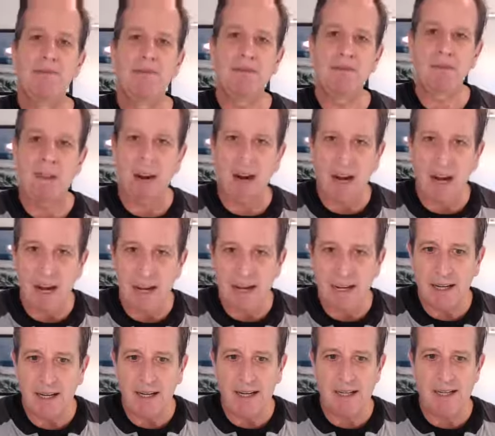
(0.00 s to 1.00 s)

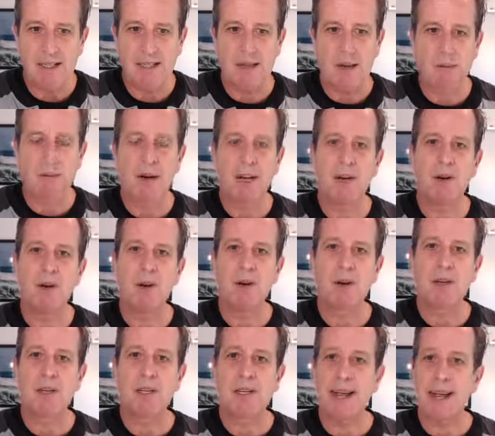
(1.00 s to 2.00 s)
finally somebody who
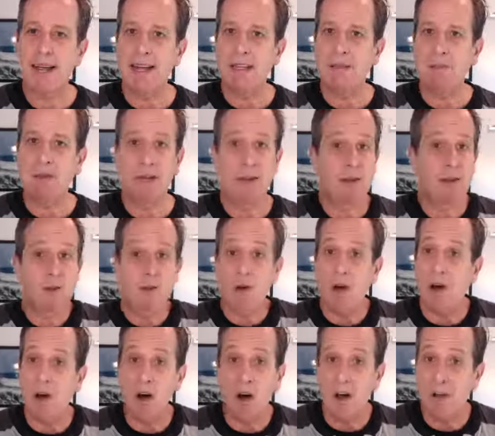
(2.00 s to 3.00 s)
understands me. Those are
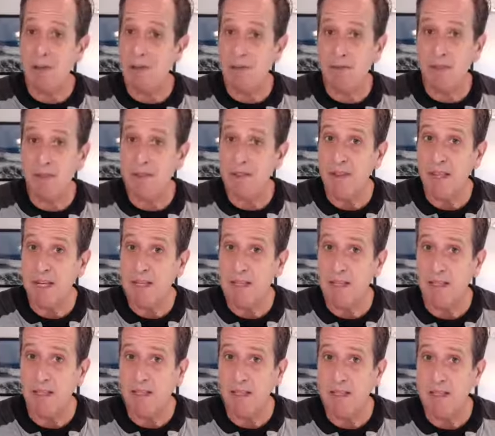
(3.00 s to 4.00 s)
all different things
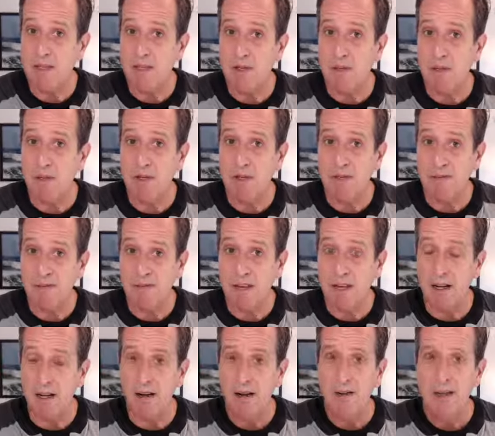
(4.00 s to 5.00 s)
that the consumer could
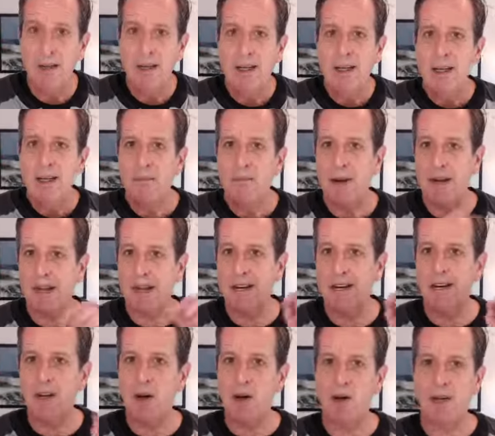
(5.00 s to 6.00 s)
feel. But you
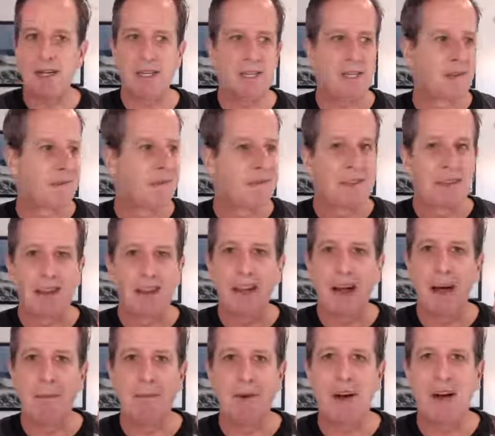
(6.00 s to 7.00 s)
notice
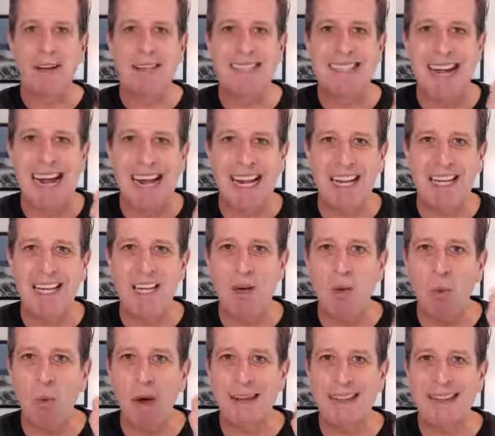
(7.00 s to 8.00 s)
I'm not telling you
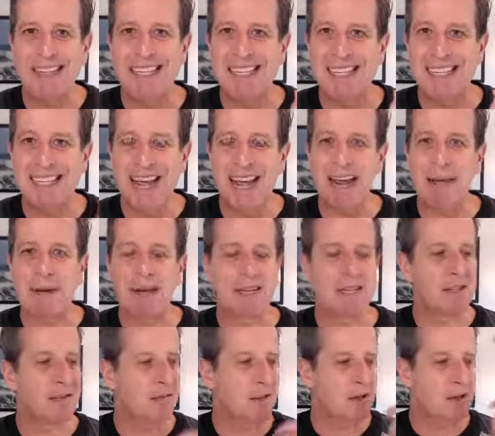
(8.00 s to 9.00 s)
what to say,
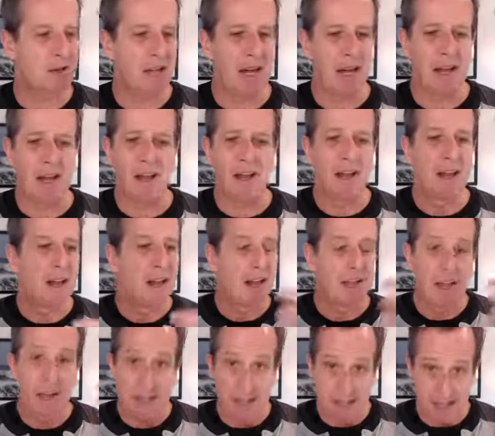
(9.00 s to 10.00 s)
because if you tell
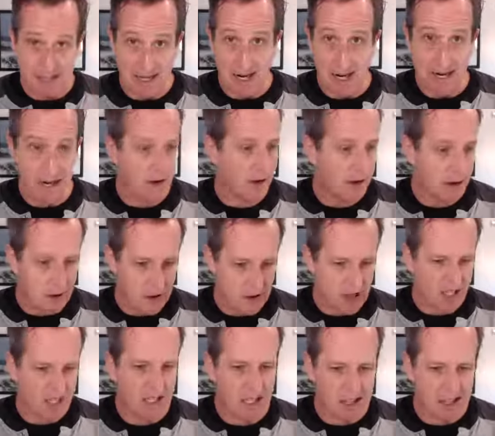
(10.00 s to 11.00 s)
the designer,
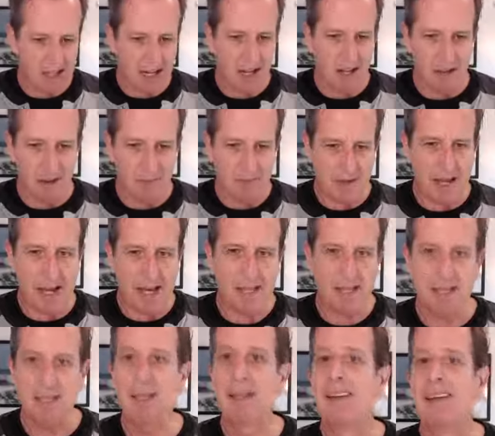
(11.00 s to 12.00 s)
just tell them
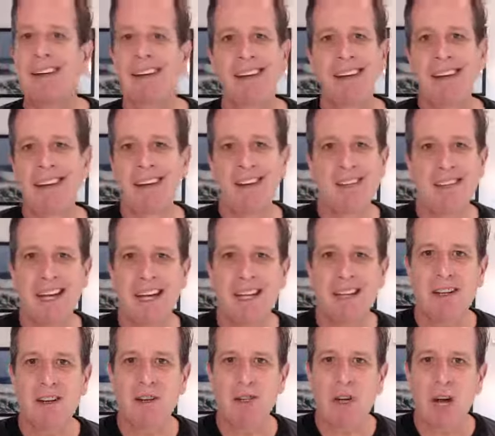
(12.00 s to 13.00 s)
this, you're taking
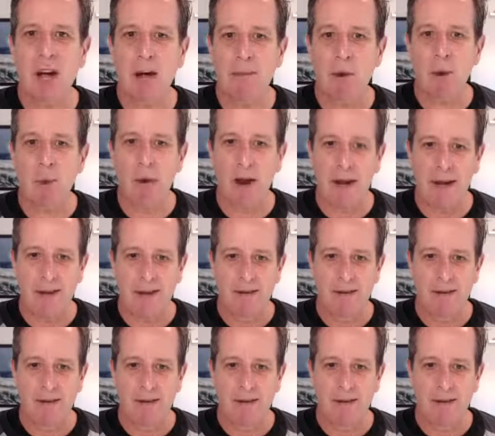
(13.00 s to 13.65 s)
their job away.